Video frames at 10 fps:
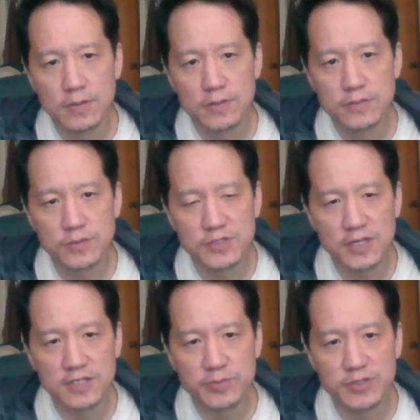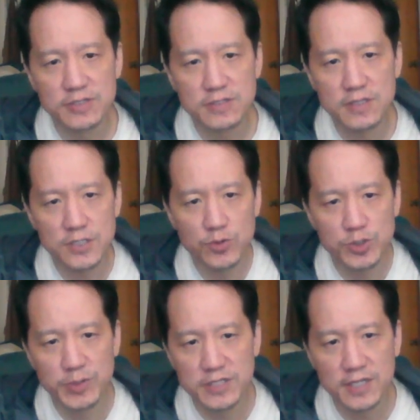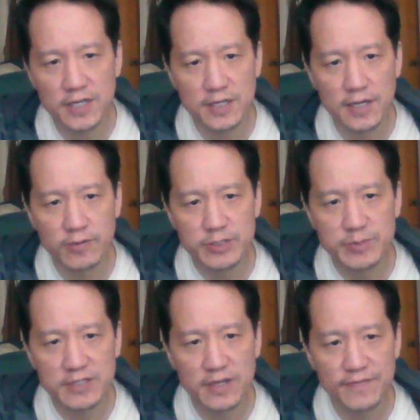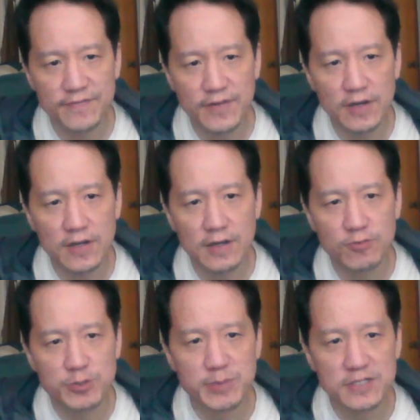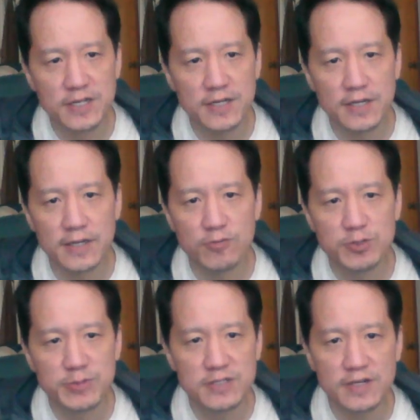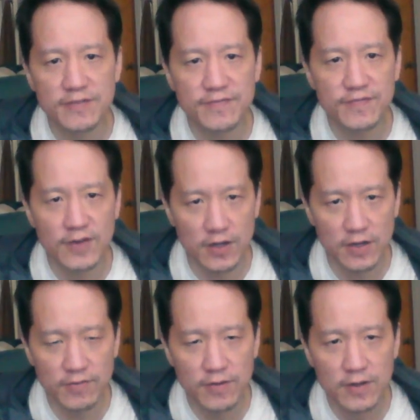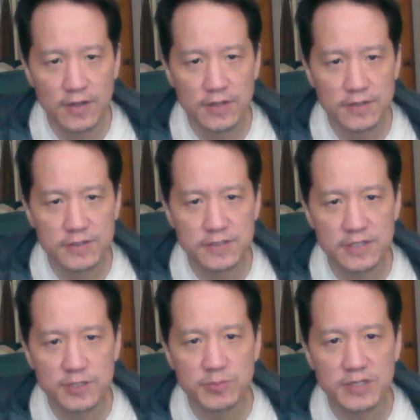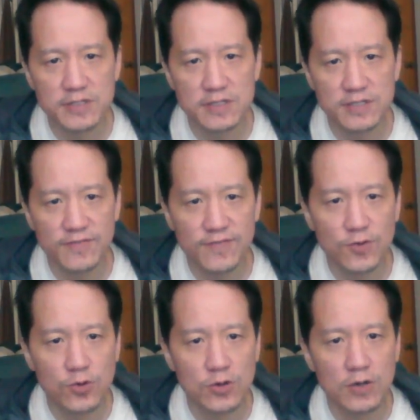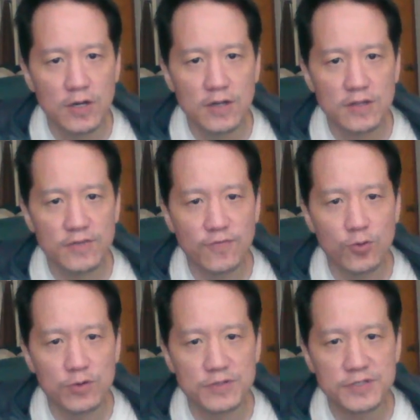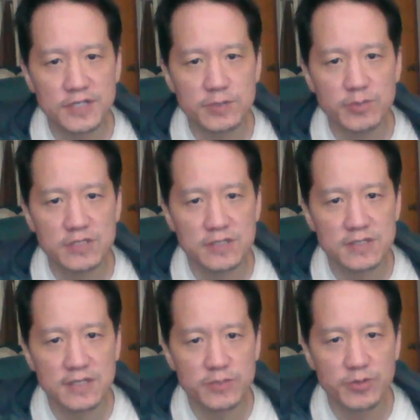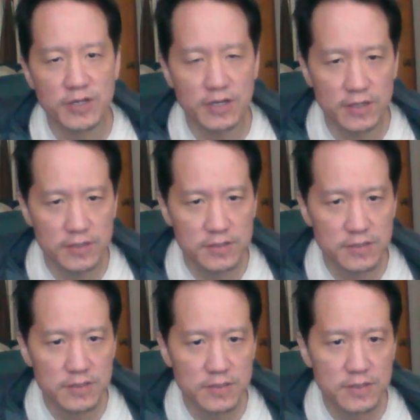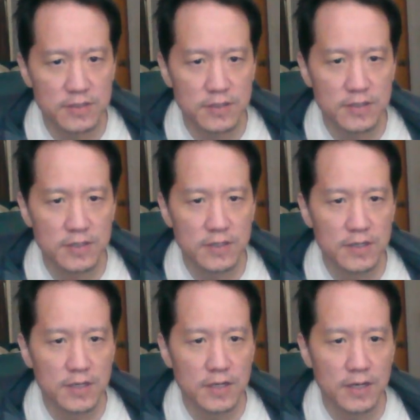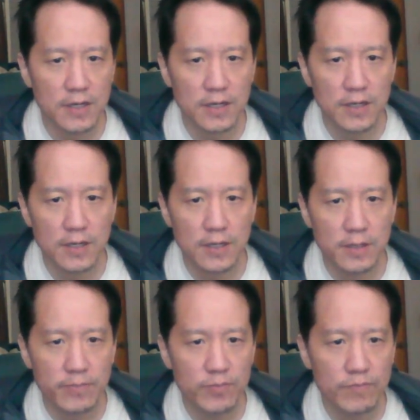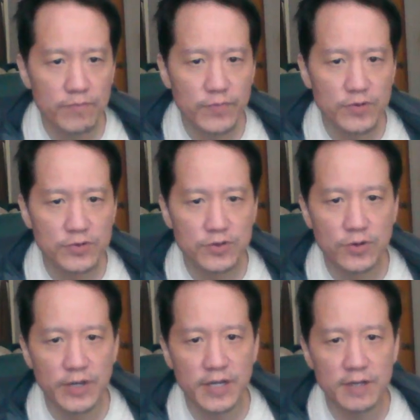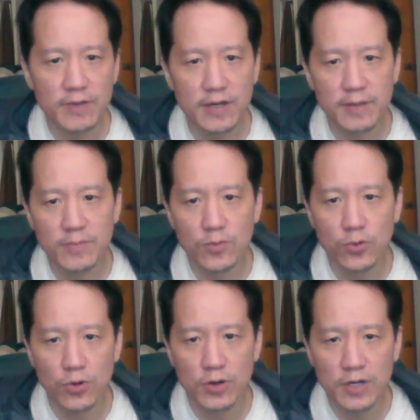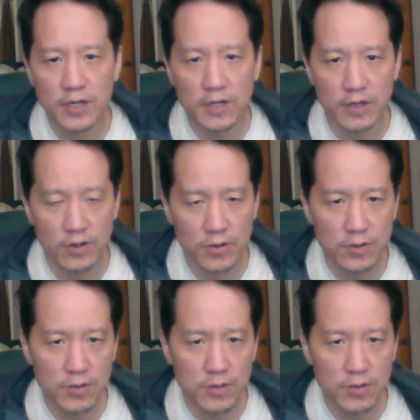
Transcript: So this has to be 6, which makes that 9, which makes that 5, which makes that 8, which makes that 5. This 6 means it's a 4. The 4 and 6 means this has to be 8. There's no 8 anymore here.